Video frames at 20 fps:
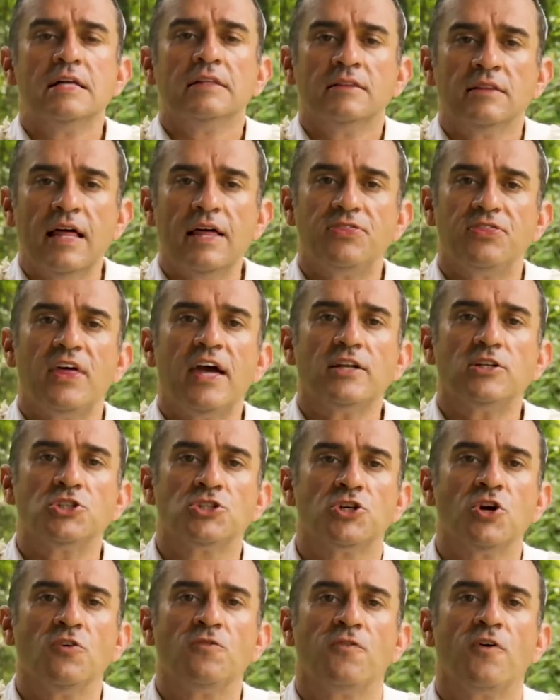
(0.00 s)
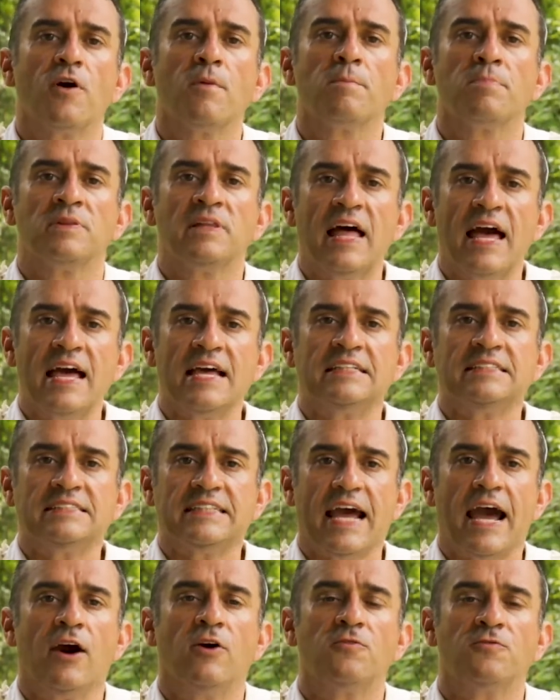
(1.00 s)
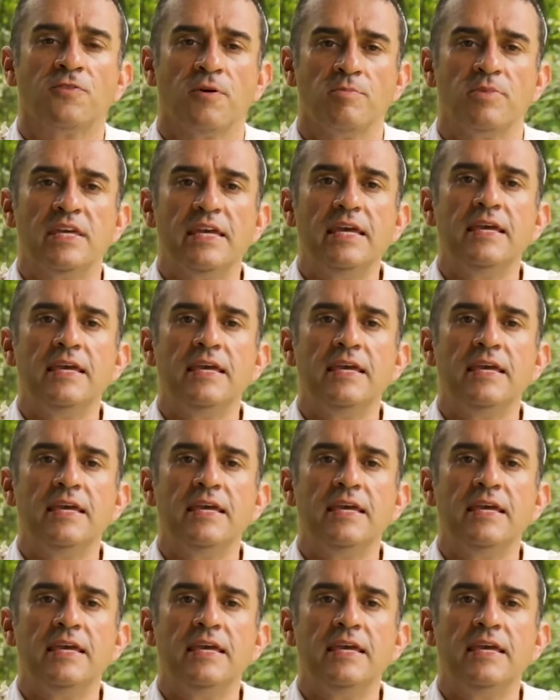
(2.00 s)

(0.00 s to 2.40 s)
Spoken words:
Let that shofar blast out from the